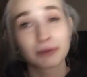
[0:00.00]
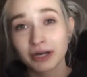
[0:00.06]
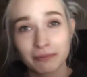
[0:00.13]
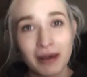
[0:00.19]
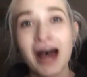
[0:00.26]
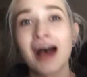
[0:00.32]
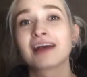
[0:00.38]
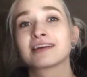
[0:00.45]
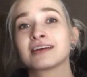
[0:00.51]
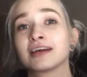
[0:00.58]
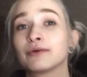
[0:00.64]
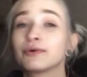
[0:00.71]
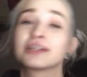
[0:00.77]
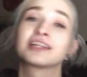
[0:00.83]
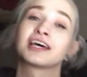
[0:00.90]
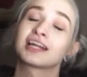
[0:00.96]
put it back and get
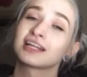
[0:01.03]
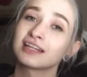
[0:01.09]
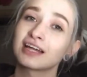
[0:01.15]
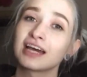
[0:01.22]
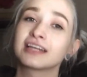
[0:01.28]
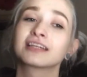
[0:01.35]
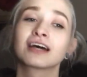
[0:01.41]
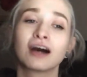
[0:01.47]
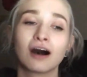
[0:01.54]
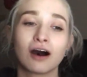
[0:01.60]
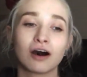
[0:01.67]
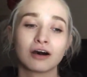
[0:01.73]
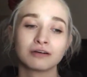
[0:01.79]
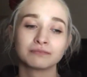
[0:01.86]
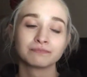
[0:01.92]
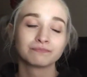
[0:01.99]
one that I like.
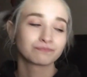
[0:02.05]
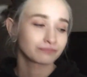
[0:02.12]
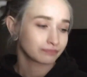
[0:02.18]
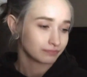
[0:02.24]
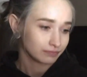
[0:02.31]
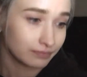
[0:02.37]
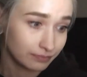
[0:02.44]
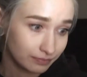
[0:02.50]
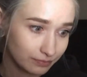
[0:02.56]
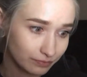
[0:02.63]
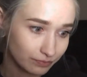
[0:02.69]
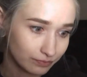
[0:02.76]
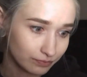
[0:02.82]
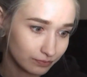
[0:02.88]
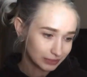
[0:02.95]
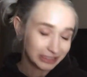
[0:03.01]
Um,
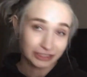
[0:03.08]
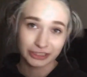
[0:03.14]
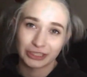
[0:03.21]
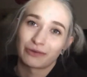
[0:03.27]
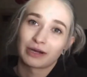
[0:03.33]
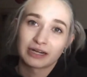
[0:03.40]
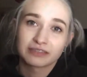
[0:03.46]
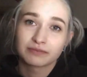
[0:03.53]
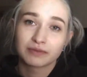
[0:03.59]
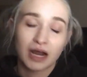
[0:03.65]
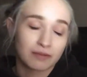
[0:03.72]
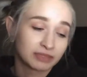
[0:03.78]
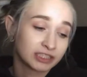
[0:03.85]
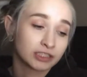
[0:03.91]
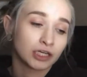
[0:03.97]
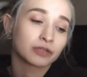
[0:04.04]
so I, I'm
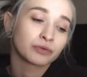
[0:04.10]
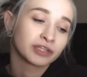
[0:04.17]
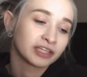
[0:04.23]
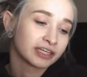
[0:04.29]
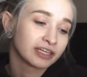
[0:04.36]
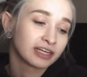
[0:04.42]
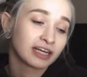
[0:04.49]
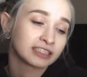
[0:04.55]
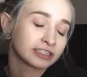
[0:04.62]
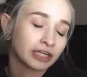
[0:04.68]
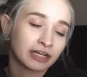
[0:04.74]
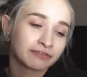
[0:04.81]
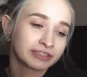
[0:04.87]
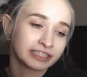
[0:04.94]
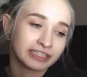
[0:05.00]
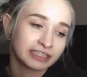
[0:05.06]
stuck with it. I still
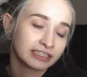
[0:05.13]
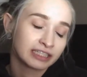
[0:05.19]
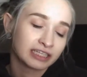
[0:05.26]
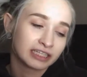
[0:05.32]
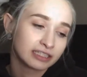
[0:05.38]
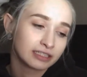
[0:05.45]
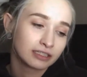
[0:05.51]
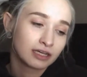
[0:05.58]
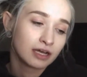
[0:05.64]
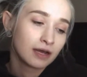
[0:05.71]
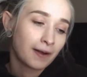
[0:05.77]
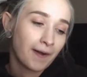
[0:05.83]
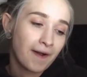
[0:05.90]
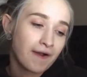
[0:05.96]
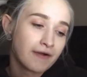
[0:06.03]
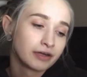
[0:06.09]
haven't eaten it.
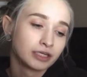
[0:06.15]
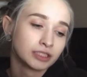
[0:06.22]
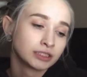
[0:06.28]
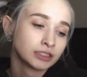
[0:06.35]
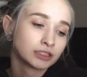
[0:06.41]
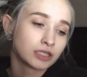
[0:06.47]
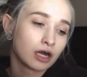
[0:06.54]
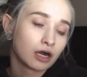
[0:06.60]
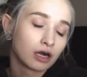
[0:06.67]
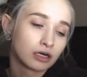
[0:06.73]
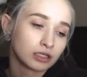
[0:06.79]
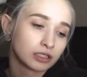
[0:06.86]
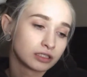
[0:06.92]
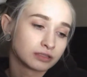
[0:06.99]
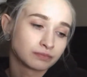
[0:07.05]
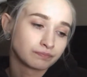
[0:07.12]

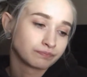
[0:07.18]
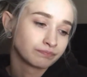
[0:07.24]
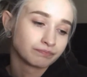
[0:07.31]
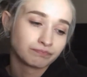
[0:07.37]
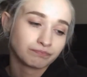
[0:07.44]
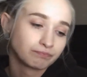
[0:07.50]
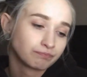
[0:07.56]
Um,